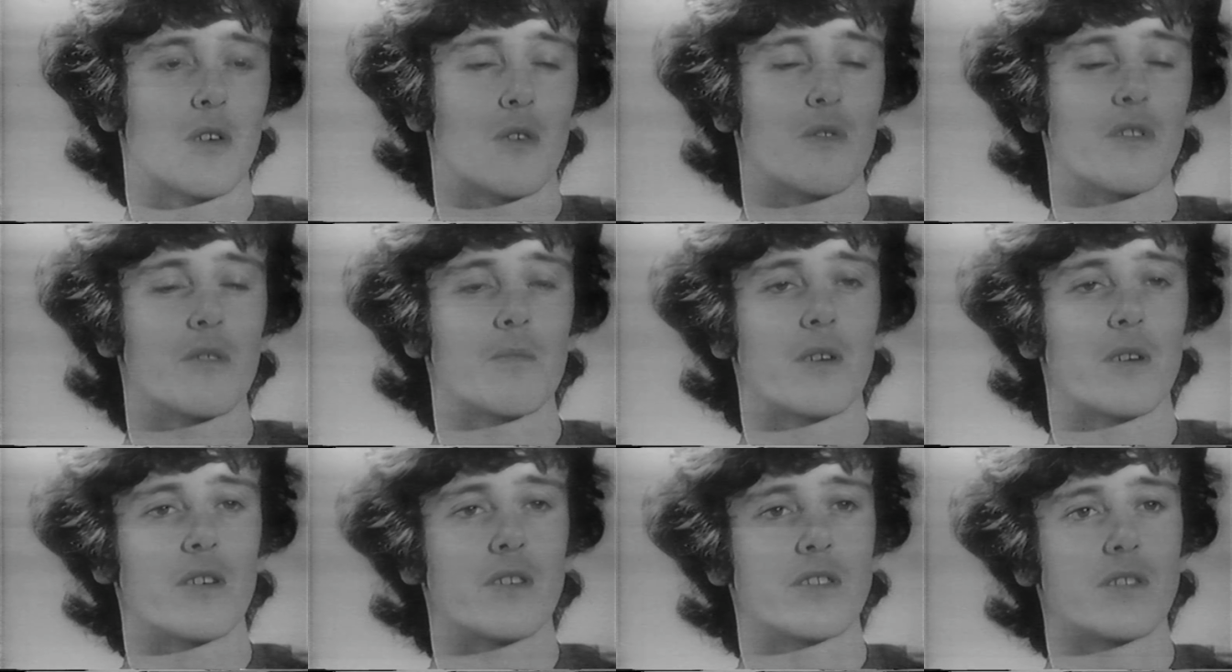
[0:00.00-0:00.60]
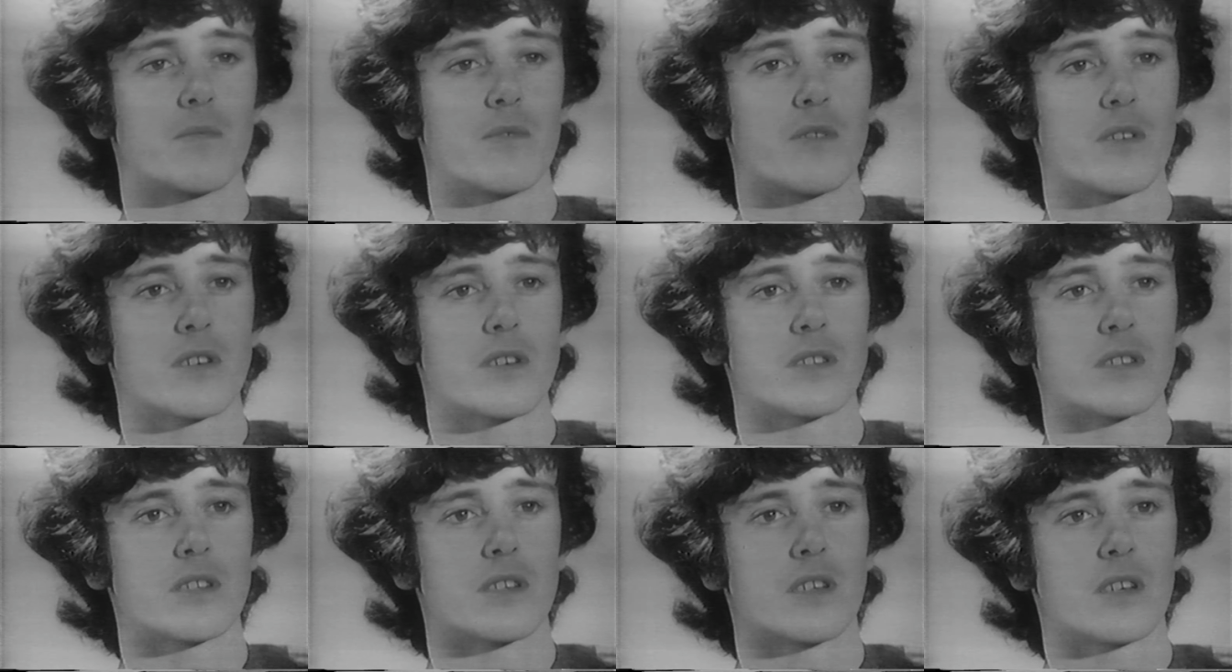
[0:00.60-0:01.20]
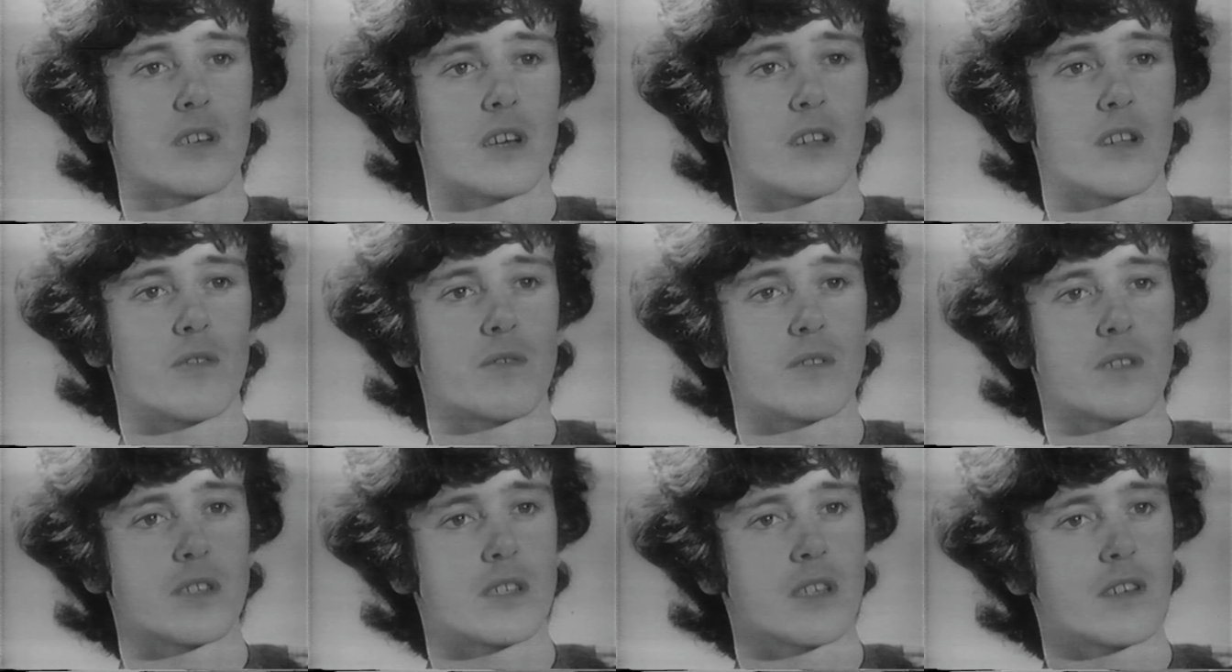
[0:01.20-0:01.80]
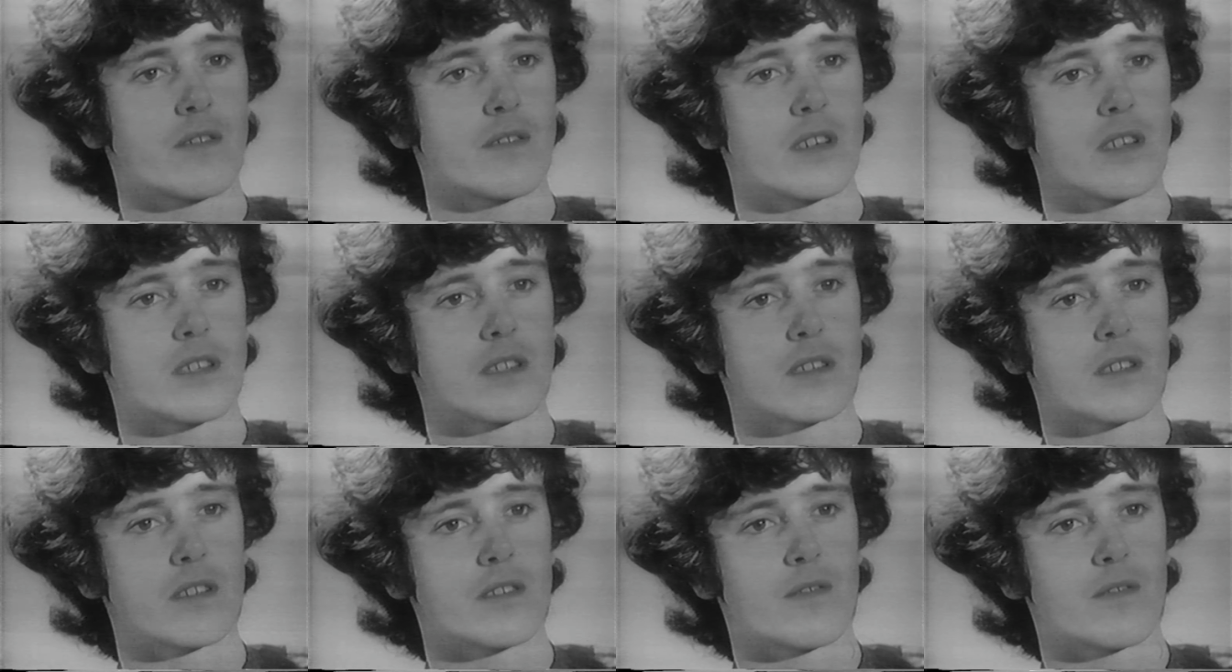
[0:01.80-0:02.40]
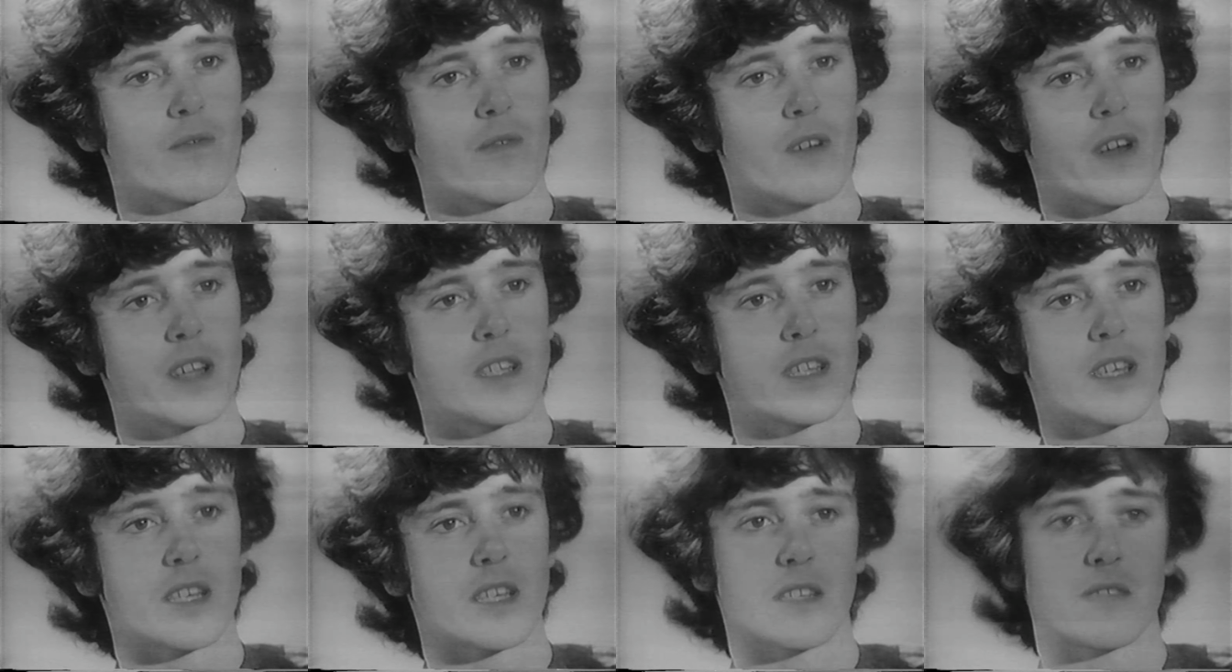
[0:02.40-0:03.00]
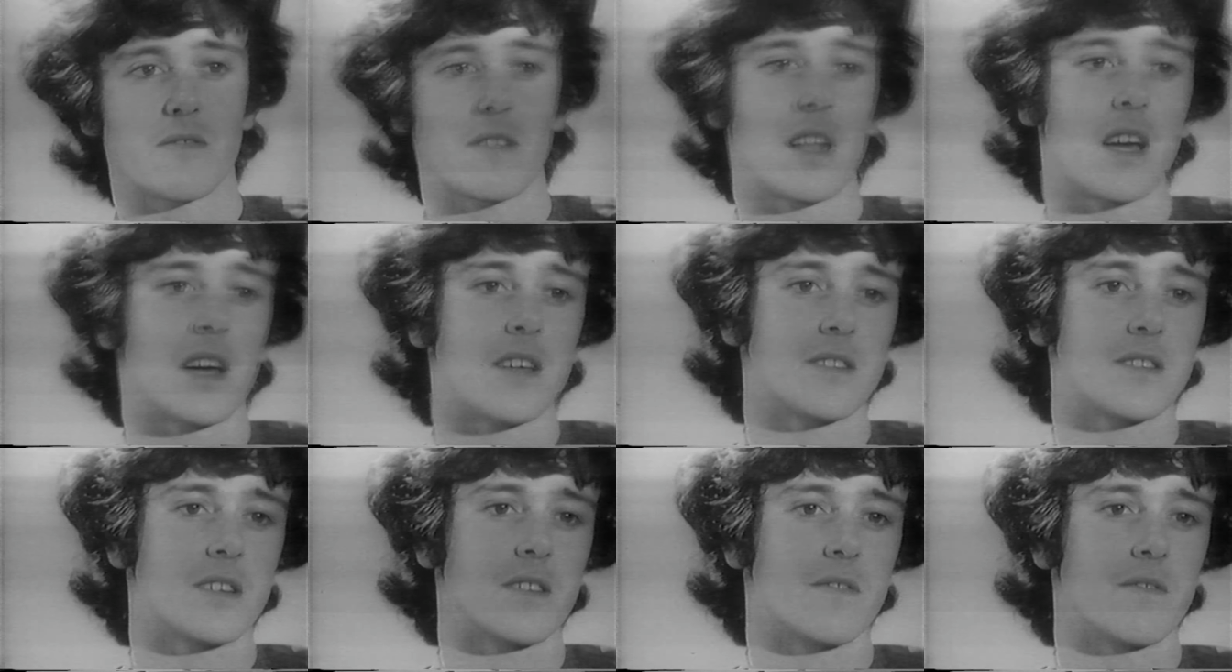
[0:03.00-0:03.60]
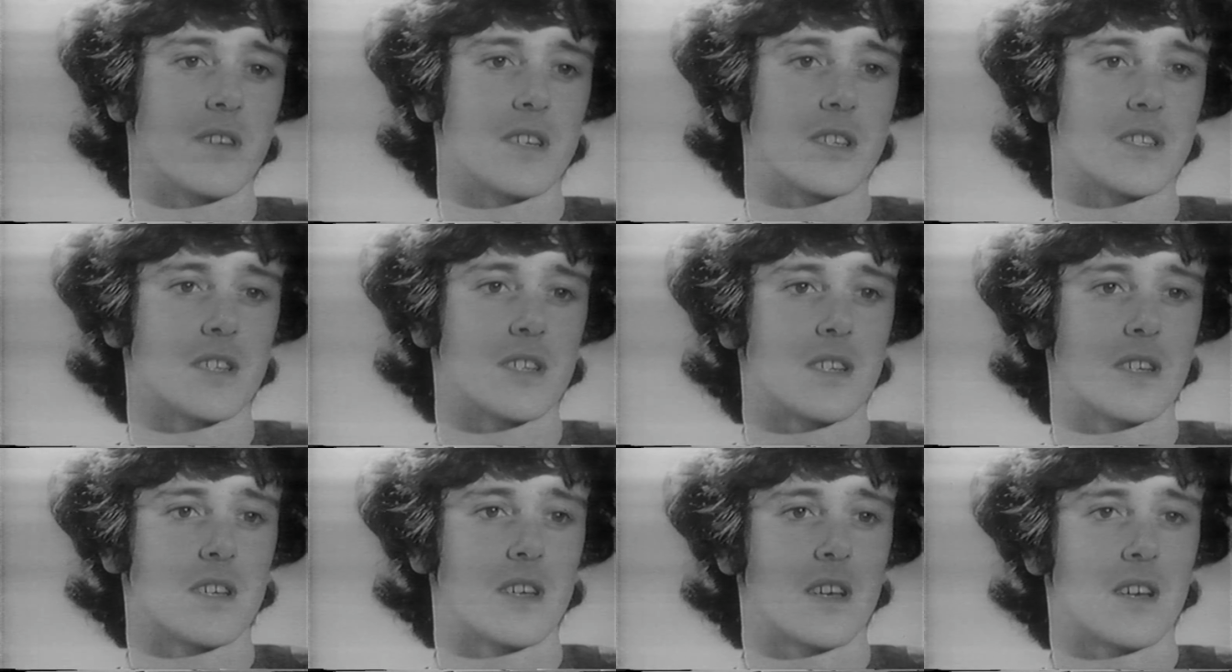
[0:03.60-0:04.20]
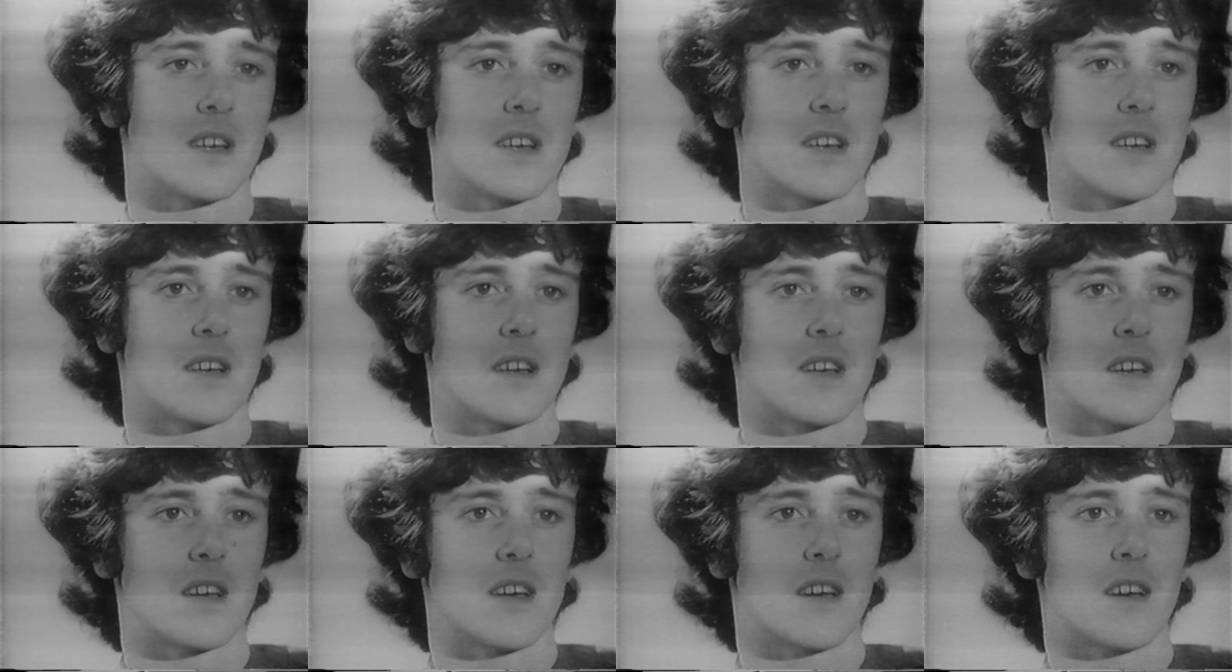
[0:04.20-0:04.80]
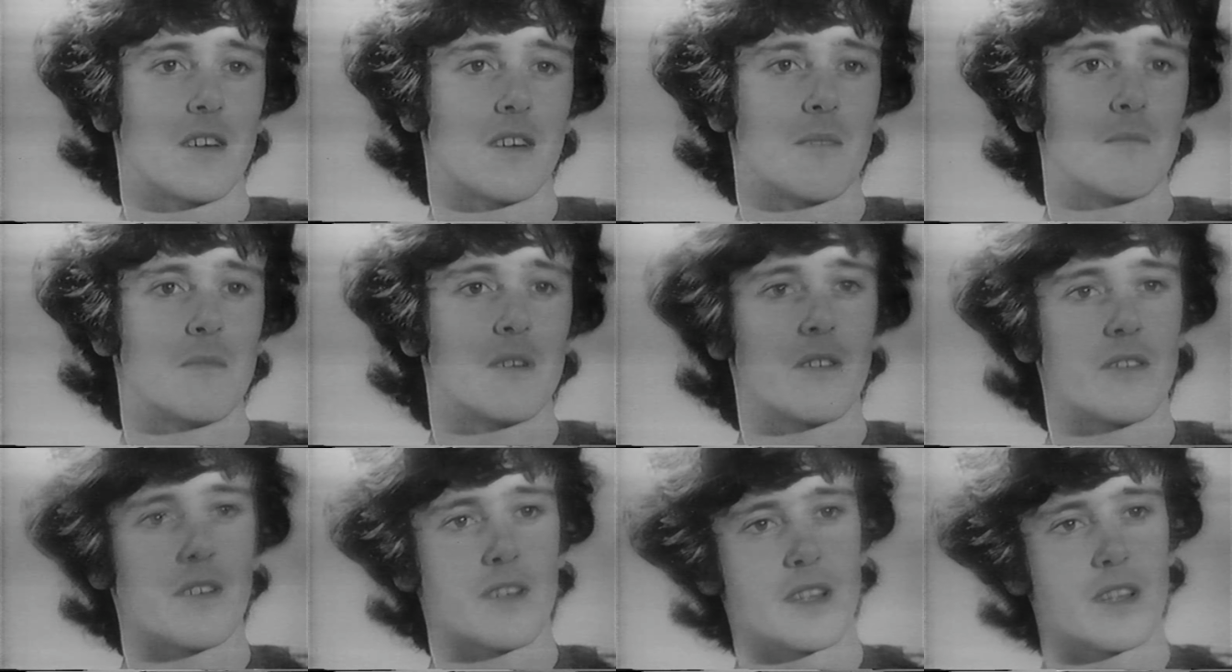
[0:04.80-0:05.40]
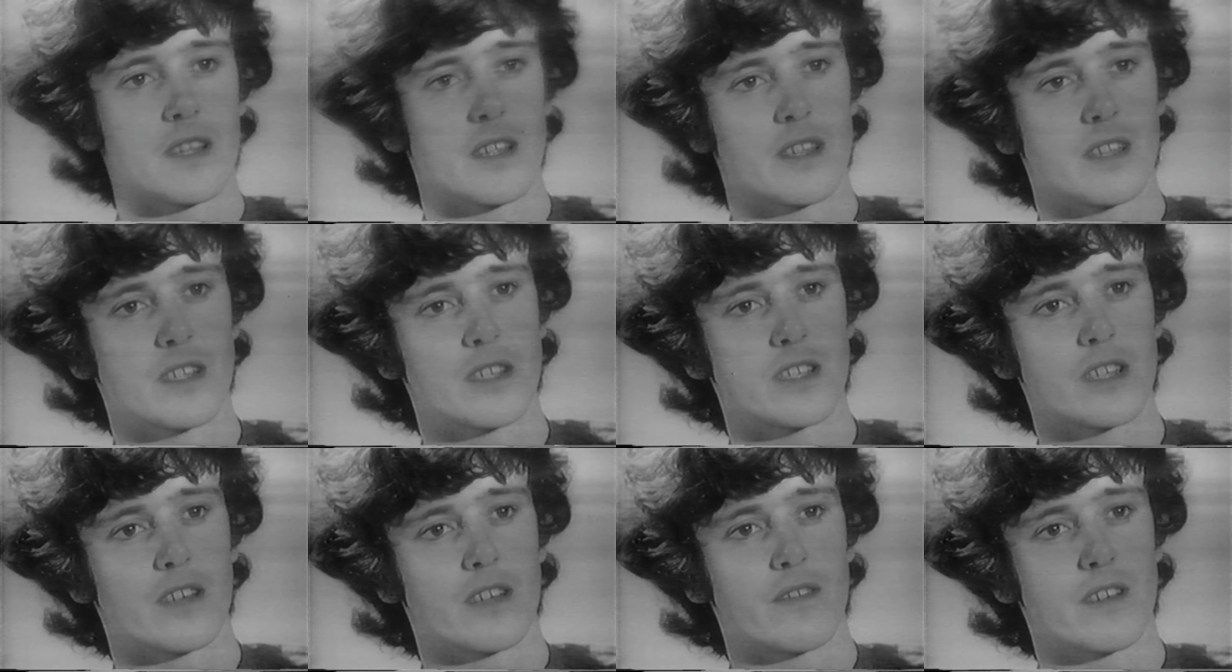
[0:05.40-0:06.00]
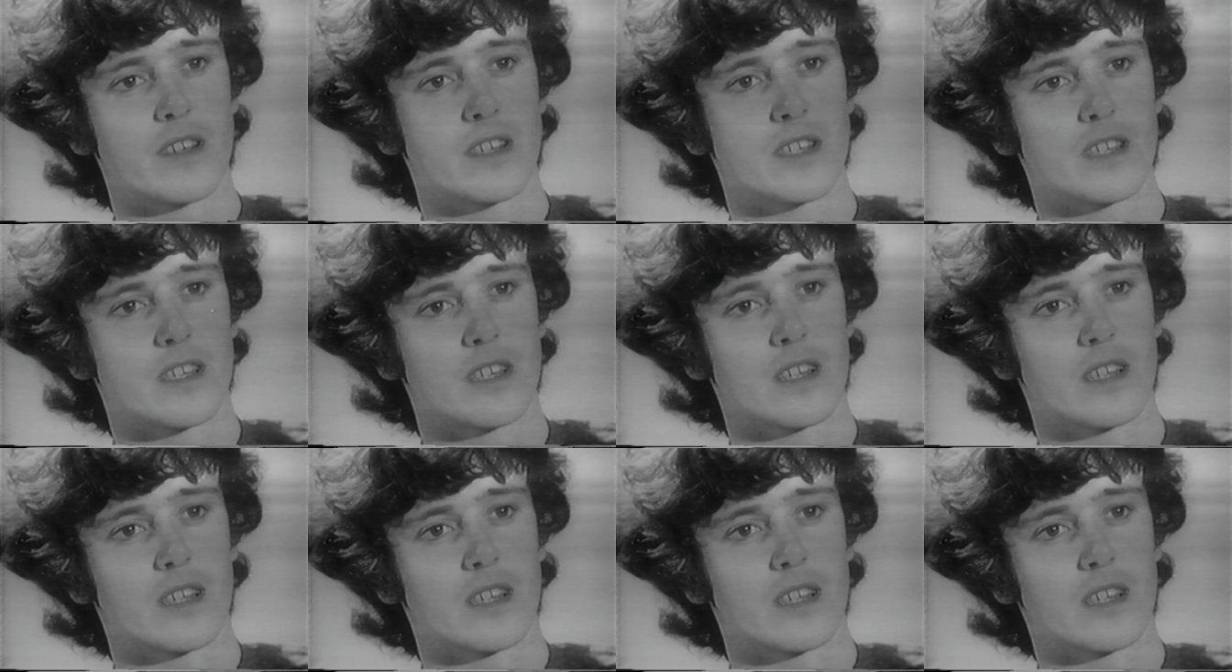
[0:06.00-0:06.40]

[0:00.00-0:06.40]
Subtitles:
all the poetry books and all the serious writings of the last generation are mirrored in this generation.